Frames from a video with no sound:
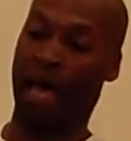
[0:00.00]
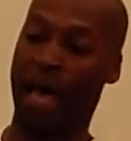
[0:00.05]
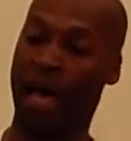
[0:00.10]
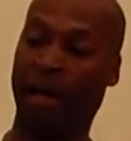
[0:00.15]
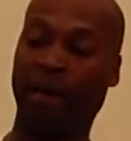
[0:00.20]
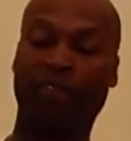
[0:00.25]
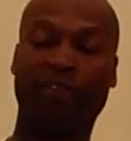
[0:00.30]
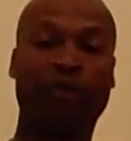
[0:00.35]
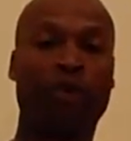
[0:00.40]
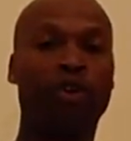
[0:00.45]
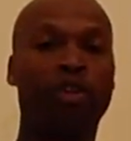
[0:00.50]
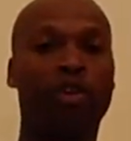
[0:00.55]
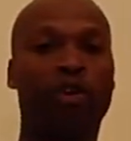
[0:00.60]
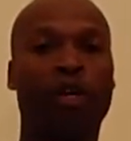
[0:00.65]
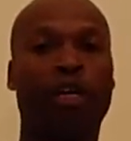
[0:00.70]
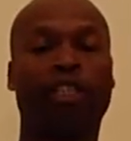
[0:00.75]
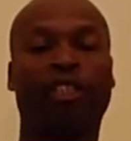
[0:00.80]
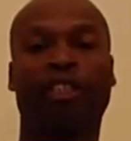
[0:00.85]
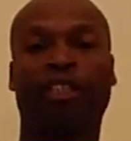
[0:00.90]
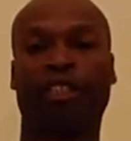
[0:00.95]
lines on your
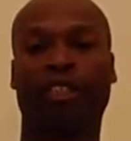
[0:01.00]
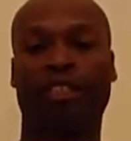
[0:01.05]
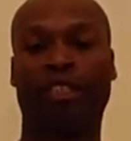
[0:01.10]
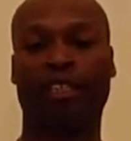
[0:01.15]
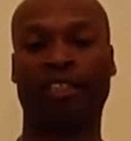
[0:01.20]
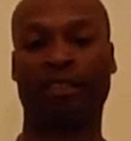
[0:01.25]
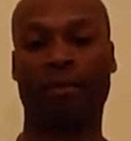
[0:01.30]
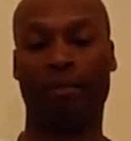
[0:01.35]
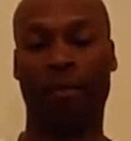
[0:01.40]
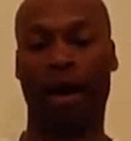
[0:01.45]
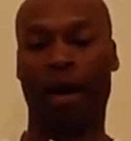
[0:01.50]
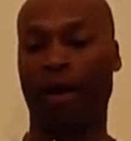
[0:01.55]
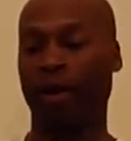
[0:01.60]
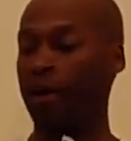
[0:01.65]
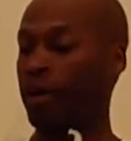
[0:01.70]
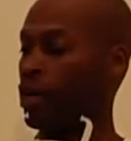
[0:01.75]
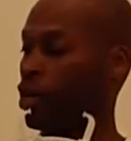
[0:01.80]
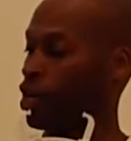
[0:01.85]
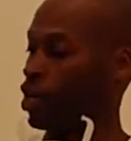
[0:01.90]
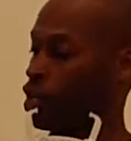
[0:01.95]
inches, it doesn't matter.
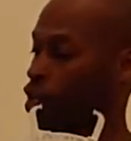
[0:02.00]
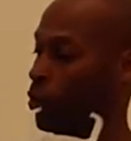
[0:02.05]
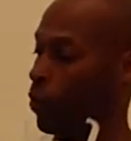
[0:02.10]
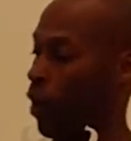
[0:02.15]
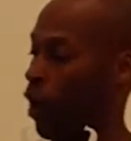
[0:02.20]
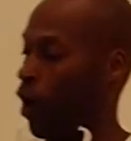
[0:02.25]
You